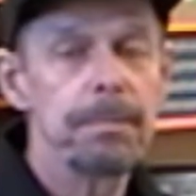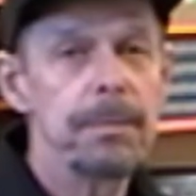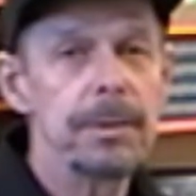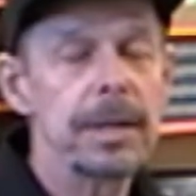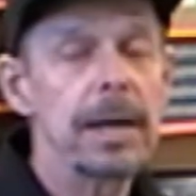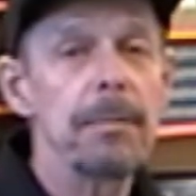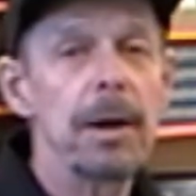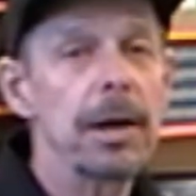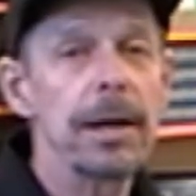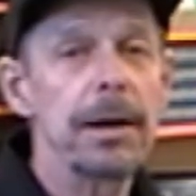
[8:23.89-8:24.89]
said
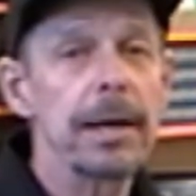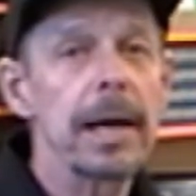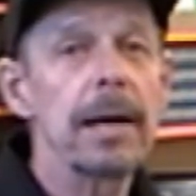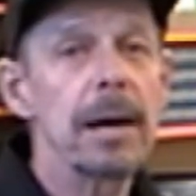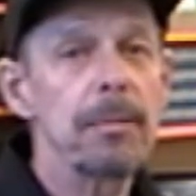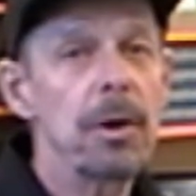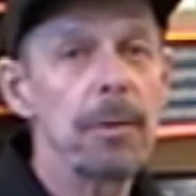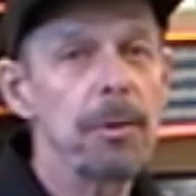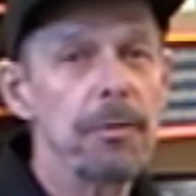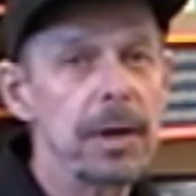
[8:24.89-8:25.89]
again and again, I'm not
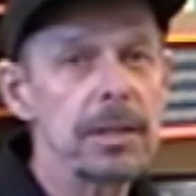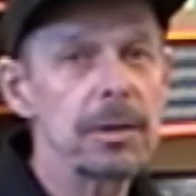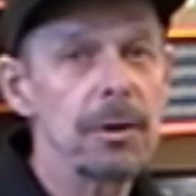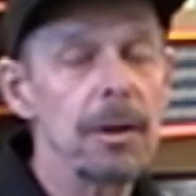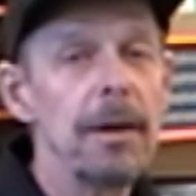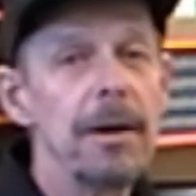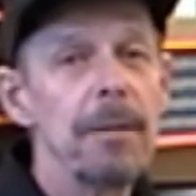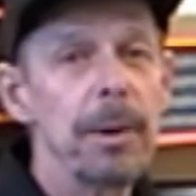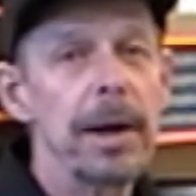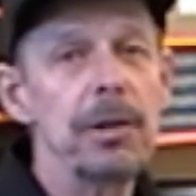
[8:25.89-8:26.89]
a professional,
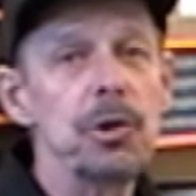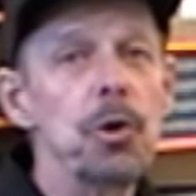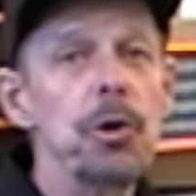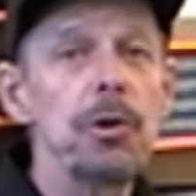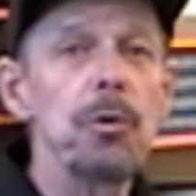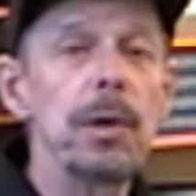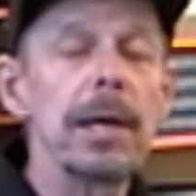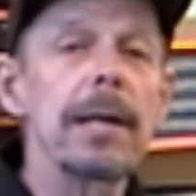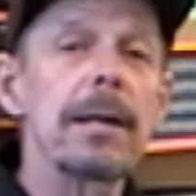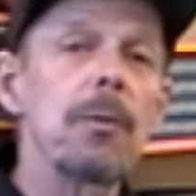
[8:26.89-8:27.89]
but I enjoy doing
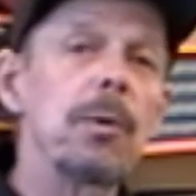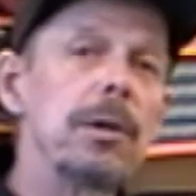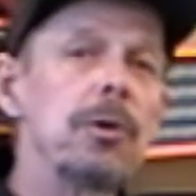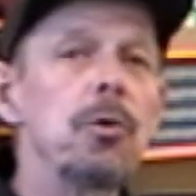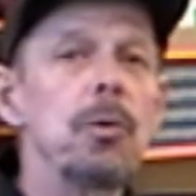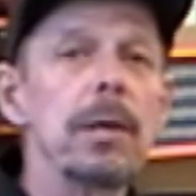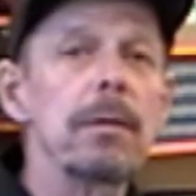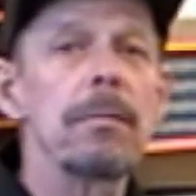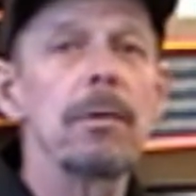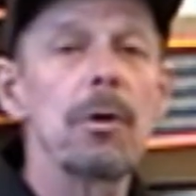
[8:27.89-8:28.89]
it, and when you do
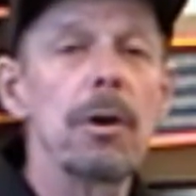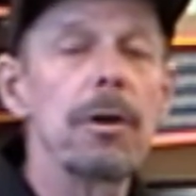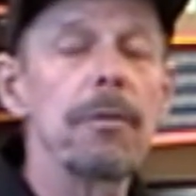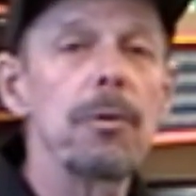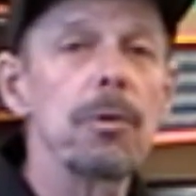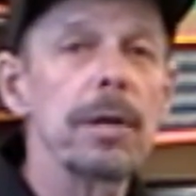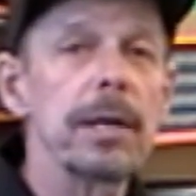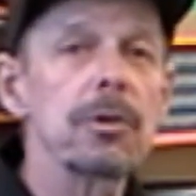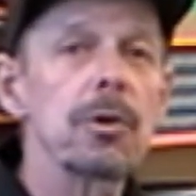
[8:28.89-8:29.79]
it, you learn a few things.